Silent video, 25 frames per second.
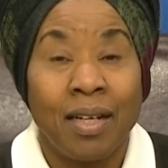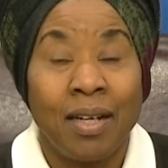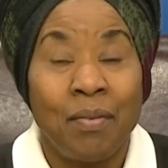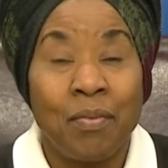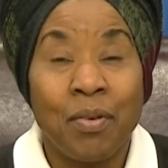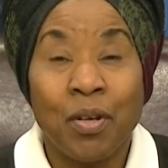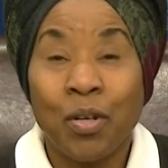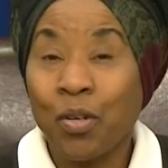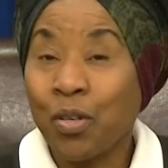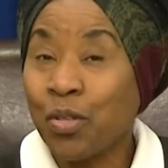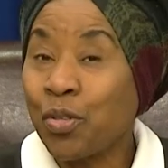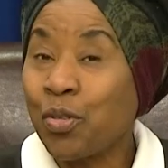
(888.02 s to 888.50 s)

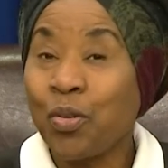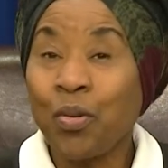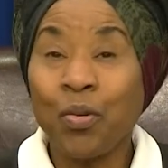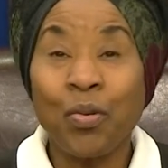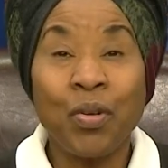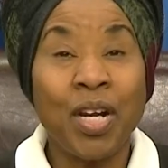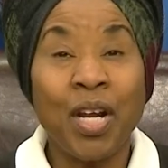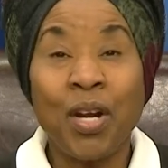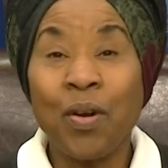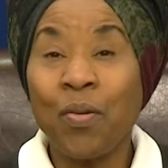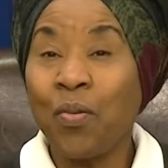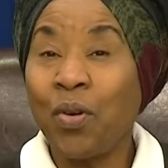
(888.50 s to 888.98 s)
Because you
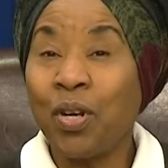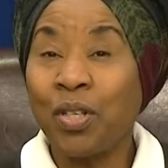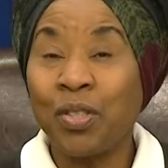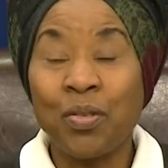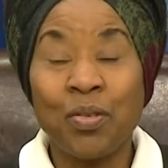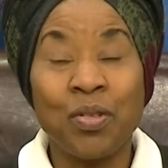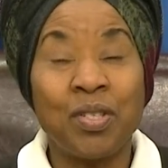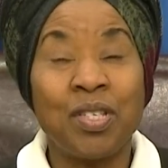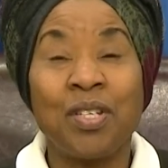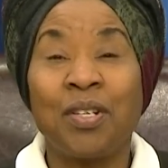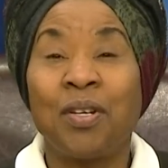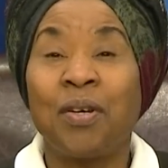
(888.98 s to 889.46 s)
wouldn't want
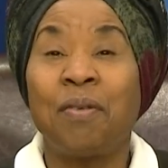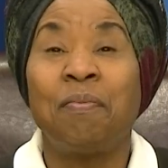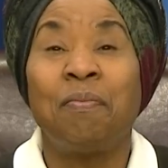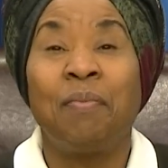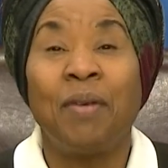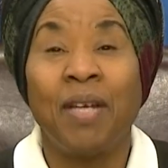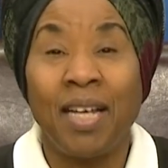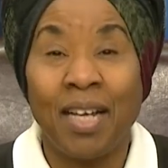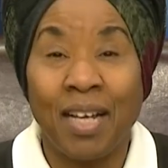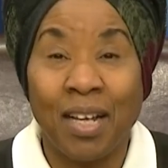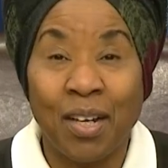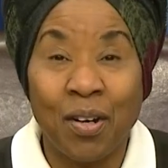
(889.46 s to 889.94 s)
to see the
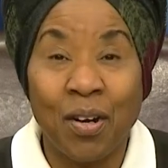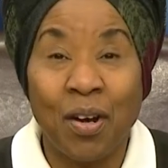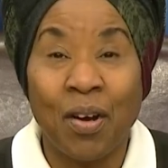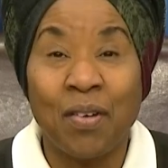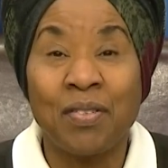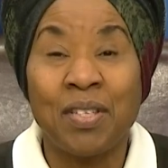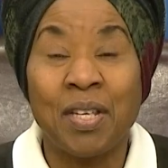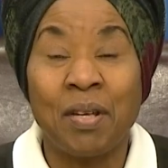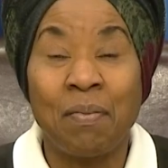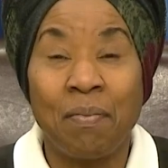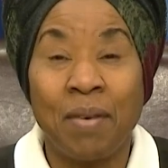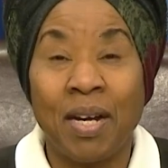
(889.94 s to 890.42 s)
bill
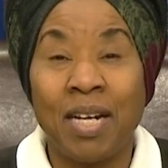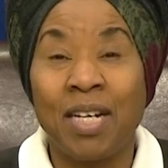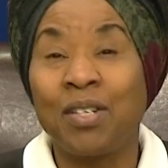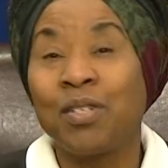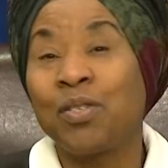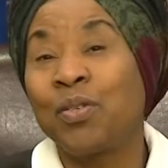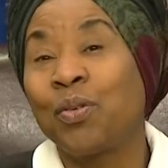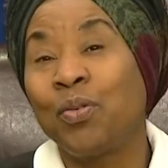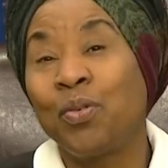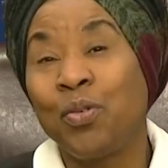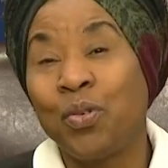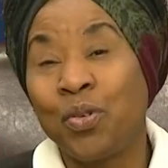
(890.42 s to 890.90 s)
of somebody
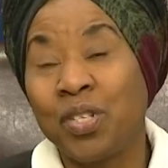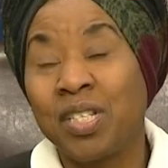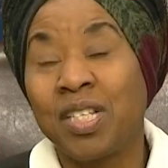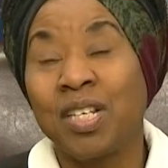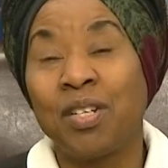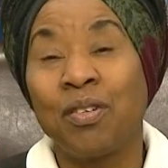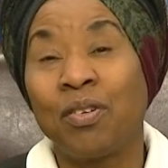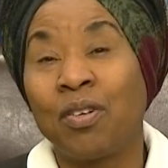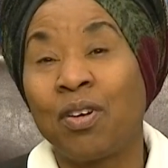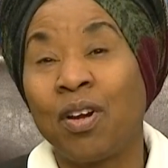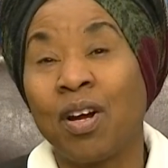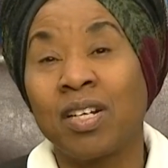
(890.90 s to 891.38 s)
who's
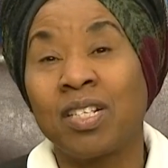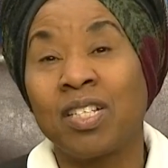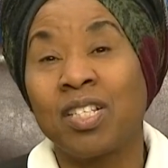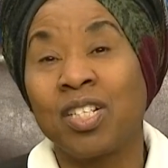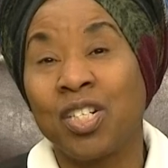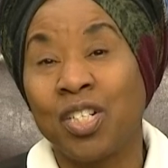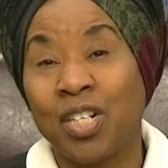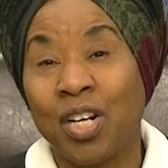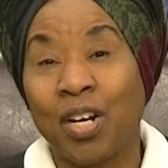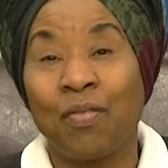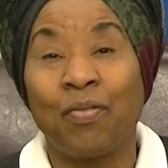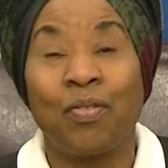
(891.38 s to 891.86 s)
using an
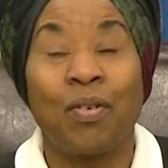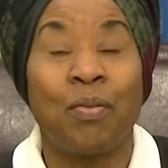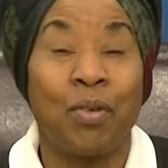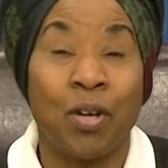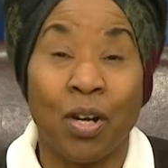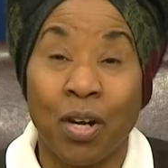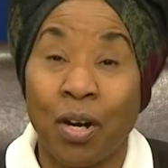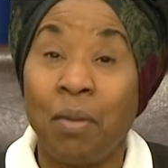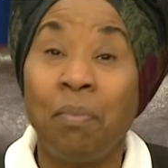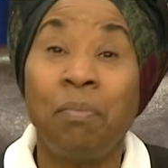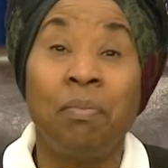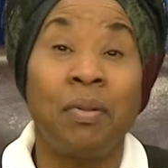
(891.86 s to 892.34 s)
oxygen from
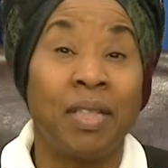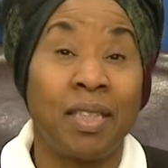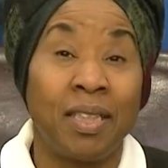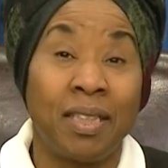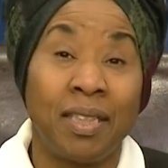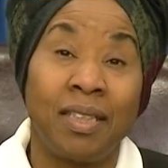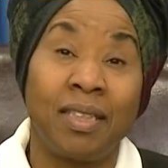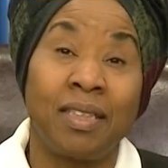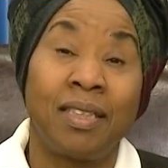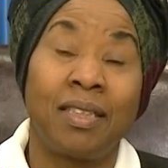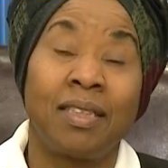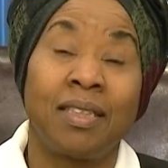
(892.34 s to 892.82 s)
a
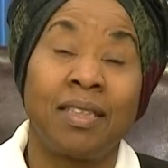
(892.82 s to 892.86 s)
company.